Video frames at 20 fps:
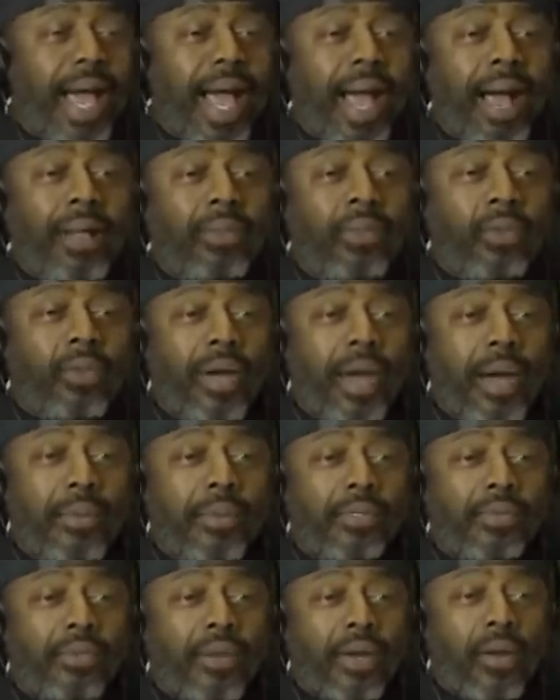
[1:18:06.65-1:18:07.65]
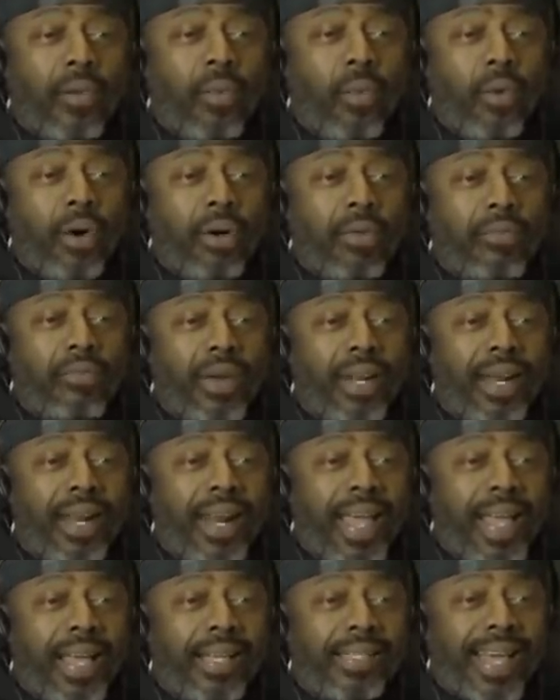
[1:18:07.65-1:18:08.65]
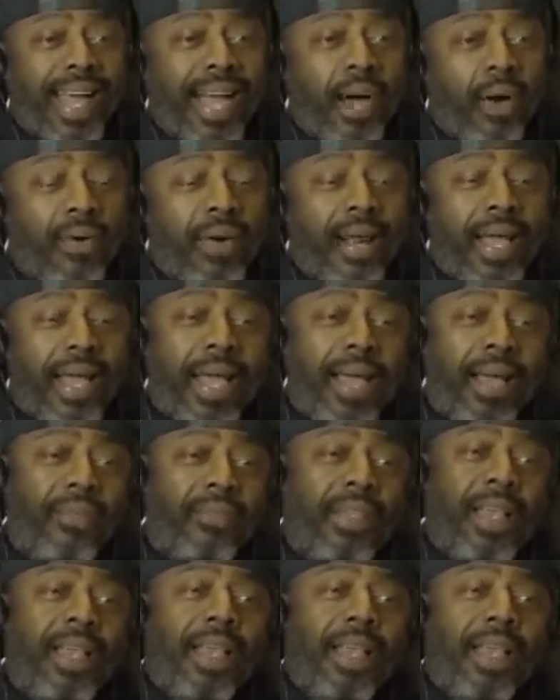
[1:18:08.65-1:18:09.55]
I thought I was drinking water for the last hour and a half.